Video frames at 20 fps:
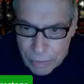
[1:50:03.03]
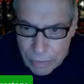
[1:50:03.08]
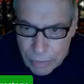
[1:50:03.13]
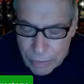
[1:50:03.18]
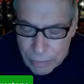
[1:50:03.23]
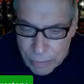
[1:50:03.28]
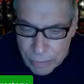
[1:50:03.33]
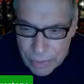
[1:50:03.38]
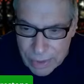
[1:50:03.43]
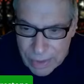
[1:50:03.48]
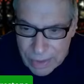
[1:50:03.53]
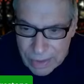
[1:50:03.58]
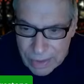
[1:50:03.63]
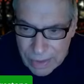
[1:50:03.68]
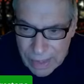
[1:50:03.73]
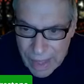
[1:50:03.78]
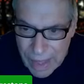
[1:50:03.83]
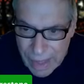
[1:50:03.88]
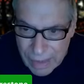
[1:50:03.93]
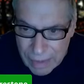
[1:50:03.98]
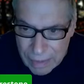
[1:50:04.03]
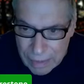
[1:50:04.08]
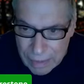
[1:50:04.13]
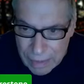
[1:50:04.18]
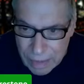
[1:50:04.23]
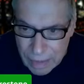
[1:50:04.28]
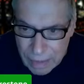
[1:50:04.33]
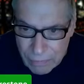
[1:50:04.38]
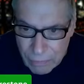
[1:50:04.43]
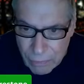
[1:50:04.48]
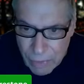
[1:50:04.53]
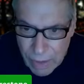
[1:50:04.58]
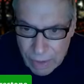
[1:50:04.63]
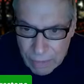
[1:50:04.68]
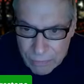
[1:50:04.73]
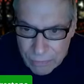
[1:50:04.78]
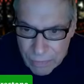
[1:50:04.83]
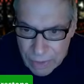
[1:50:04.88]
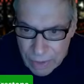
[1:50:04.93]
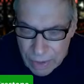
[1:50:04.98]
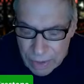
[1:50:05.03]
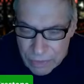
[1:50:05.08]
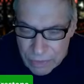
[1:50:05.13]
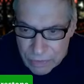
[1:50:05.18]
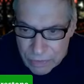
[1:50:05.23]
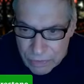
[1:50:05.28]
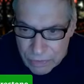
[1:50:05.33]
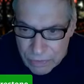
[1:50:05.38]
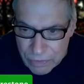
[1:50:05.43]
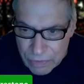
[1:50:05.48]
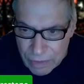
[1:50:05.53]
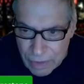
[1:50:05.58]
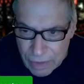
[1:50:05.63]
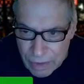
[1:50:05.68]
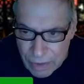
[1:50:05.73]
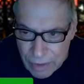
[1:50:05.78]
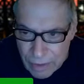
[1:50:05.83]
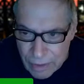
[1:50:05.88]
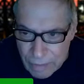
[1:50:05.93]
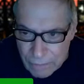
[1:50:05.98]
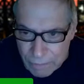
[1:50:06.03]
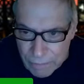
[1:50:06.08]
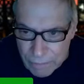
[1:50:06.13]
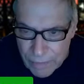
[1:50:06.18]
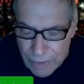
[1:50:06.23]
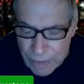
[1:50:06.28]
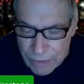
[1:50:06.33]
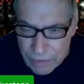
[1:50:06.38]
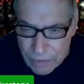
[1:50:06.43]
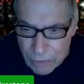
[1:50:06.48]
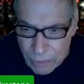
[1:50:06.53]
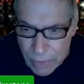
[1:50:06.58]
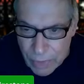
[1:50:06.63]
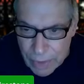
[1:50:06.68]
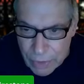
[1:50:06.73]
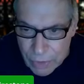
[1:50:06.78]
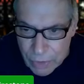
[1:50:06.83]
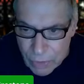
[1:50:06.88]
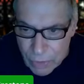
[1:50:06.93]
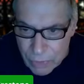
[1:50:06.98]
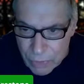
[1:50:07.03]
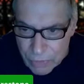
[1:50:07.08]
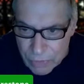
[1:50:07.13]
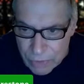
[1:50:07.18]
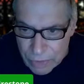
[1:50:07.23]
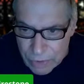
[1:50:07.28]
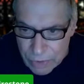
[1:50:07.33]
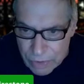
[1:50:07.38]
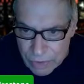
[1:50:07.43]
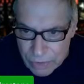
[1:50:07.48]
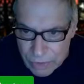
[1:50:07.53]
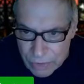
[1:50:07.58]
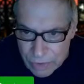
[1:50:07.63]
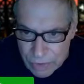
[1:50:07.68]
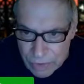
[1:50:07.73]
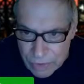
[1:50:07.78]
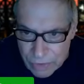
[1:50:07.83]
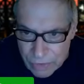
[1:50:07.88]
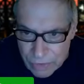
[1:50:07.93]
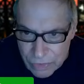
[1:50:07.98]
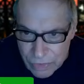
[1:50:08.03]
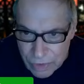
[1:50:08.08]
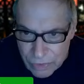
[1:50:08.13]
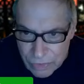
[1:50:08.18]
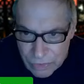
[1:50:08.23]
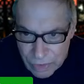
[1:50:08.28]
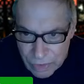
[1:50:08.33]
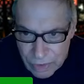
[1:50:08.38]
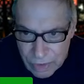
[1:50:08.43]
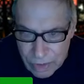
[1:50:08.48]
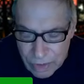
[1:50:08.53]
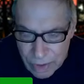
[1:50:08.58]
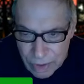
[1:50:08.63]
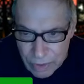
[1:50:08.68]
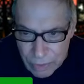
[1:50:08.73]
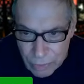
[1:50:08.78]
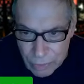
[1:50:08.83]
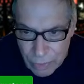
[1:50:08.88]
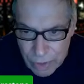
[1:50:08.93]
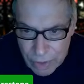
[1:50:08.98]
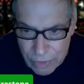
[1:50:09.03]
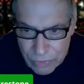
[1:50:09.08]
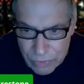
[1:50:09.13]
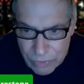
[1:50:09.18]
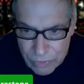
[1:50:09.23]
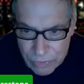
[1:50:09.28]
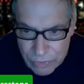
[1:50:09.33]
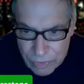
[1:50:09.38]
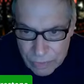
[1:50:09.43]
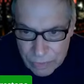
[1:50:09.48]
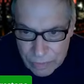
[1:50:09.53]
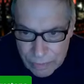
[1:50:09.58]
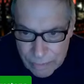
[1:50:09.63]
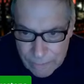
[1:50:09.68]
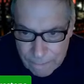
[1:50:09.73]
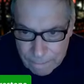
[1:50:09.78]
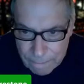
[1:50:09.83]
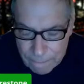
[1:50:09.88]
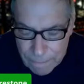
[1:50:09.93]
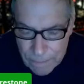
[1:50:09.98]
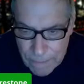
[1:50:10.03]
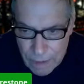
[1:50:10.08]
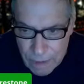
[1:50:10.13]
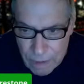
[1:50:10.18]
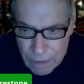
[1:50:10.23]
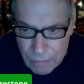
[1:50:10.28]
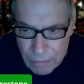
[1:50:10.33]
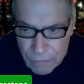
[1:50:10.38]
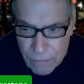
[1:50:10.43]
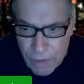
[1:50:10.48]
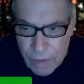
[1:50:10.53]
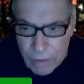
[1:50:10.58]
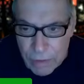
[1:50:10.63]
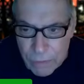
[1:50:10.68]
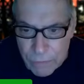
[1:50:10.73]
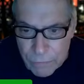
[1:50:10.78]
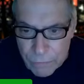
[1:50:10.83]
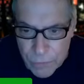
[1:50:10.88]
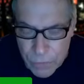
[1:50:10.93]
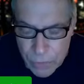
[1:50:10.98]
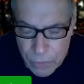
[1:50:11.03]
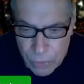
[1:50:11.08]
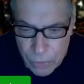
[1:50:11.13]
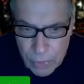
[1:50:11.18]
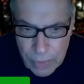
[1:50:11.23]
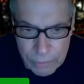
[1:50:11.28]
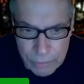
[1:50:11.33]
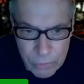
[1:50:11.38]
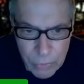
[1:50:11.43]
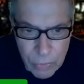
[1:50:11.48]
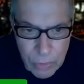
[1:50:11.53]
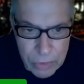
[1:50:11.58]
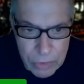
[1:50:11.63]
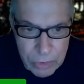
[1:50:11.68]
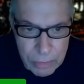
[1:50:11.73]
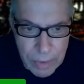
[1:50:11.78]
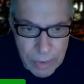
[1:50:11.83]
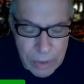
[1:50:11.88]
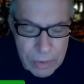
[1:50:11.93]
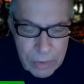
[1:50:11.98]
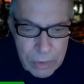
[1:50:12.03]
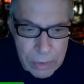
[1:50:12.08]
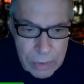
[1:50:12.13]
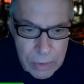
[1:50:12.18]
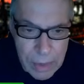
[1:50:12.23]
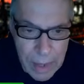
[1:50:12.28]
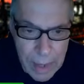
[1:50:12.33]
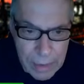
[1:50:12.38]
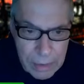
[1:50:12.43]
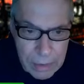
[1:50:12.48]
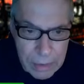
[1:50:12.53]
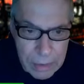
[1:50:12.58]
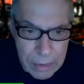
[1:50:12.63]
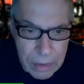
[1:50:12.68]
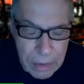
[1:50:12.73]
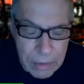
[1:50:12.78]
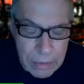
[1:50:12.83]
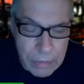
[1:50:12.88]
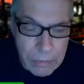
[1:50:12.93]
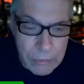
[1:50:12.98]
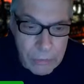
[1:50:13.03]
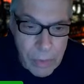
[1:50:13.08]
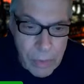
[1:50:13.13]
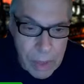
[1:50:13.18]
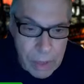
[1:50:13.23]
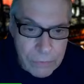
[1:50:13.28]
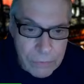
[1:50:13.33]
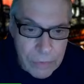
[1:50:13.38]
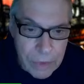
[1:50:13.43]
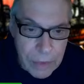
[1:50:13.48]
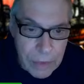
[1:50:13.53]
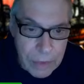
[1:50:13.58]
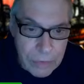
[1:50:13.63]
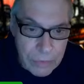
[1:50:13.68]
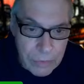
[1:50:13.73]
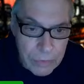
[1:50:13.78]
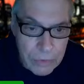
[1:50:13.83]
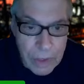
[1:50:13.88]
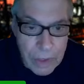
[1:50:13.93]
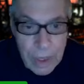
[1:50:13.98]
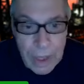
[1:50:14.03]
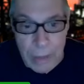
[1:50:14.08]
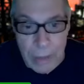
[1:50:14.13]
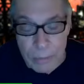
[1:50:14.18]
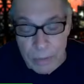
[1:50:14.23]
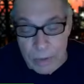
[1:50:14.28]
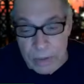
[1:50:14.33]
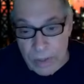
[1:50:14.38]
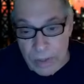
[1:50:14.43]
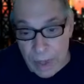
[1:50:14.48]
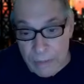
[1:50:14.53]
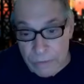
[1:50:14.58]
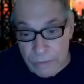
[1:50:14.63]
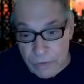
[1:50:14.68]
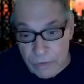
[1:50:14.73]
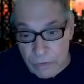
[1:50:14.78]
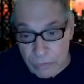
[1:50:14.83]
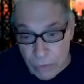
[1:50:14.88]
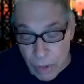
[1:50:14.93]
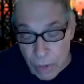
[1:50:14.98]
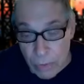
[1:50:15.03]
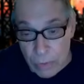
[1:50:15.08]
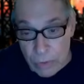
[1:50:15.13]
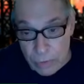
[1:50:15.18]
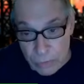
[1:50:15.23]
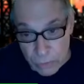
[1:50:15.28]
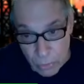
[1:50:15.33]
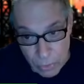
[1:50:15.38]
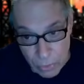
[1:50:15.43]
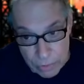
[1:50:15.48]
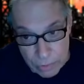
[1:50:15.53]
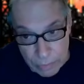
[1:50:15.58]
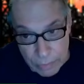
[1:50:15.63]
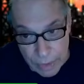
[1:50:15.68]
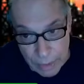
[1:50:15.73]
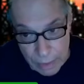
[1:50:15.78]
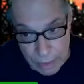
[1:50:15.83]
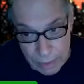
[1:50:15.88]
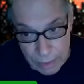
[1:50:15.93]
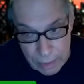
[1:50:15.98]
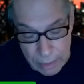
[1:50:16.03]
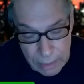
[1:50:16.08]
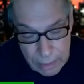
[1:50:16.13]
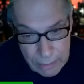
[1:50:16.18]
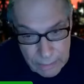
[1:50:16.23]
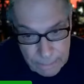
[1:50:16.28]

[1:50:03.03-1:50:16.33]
her complete lack of qualifications. That's the way it goes in D.C. Disgusting. Yeah, you're right, Susan. Very few have talked about her lack of qualifications. But David Sirota talked about it.